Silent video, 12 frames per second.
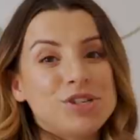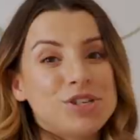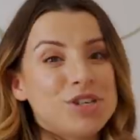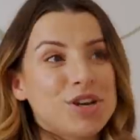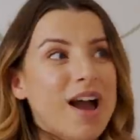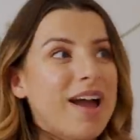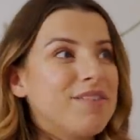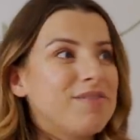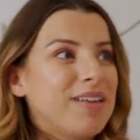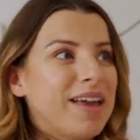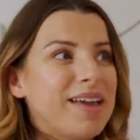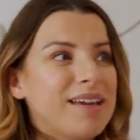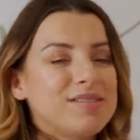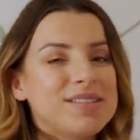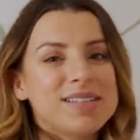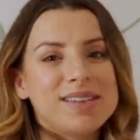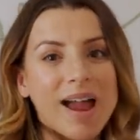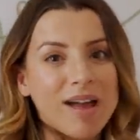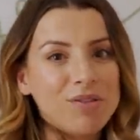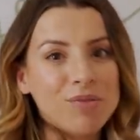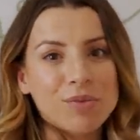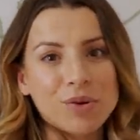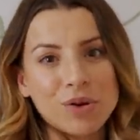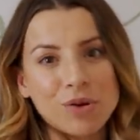just to kind of like style the
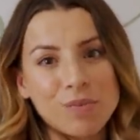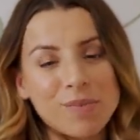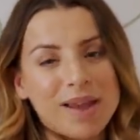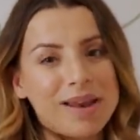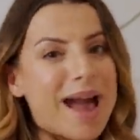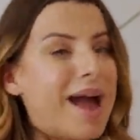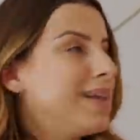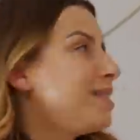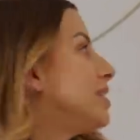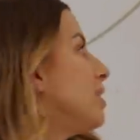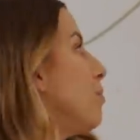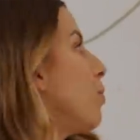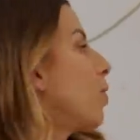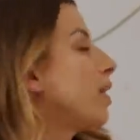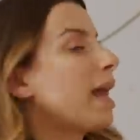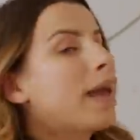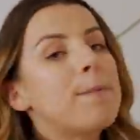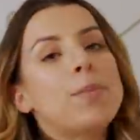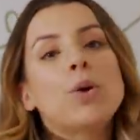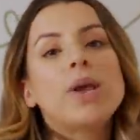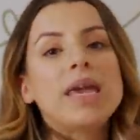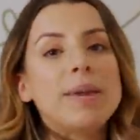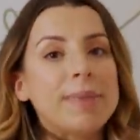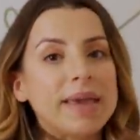room and add some more like
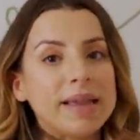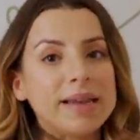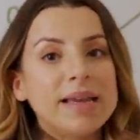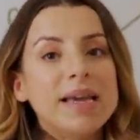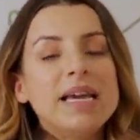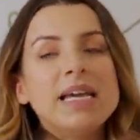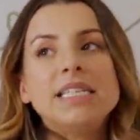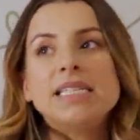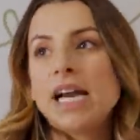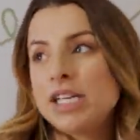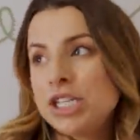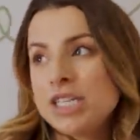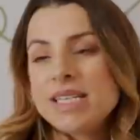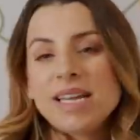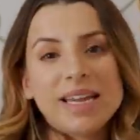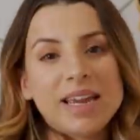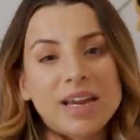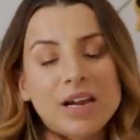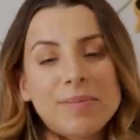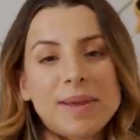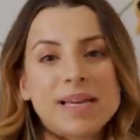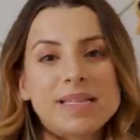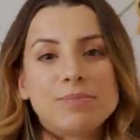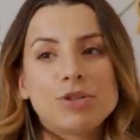bohemian touches in here,
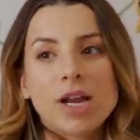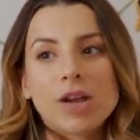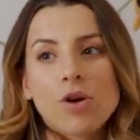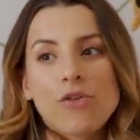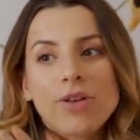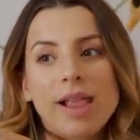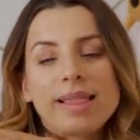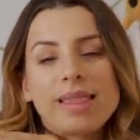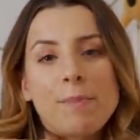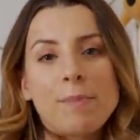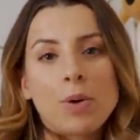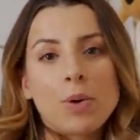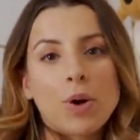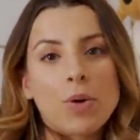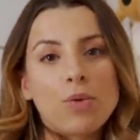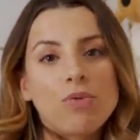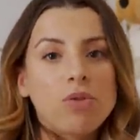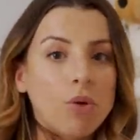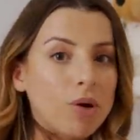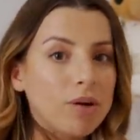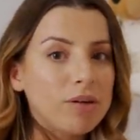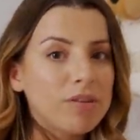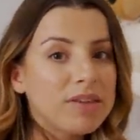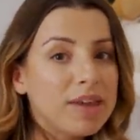because I'm trying to go for like that boho
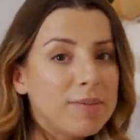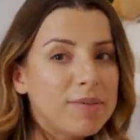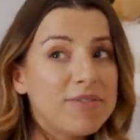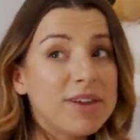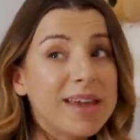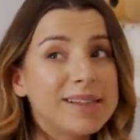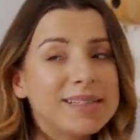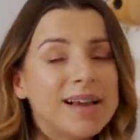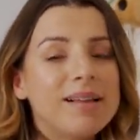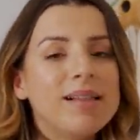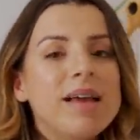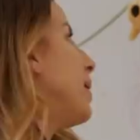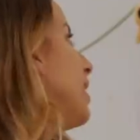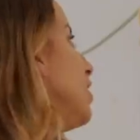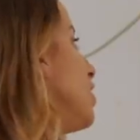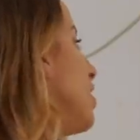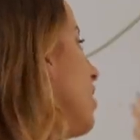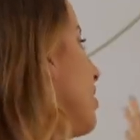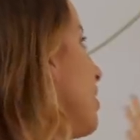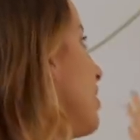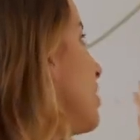floral theme, if you can't tell. But I just thought that